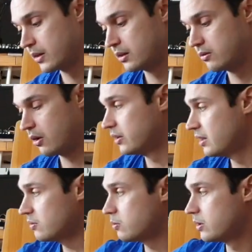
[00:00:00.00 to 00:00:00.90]
So in
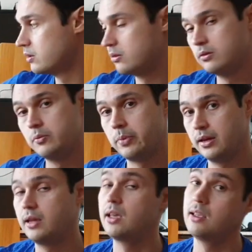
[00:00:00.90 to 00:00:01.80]
this one, you
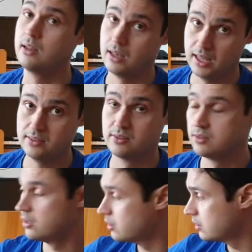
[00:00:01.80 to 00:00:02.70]
pay hell
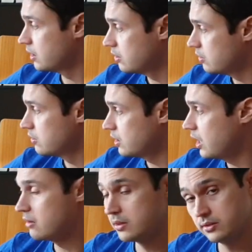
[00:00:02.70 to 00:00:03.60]
less, and then you still
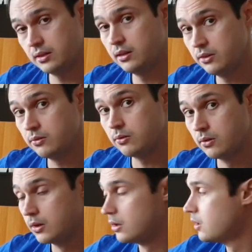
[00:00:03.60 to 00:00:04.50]
have the same issue
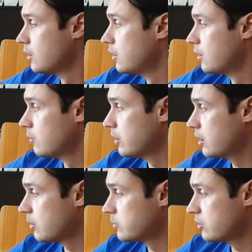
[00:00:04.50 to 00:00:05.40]
when it
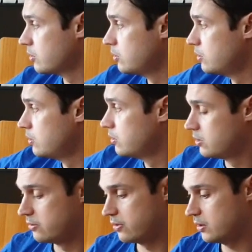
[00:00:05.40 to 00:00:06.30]
comes to
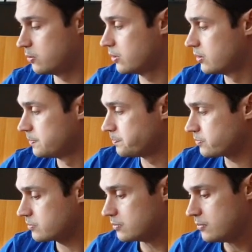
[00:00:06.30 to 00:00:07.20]
the fretwork.
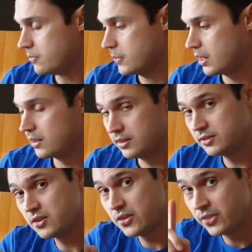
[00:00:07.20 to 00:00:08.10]
There's
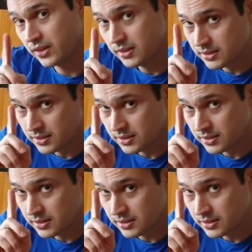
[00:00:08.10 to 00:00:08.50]
another thing.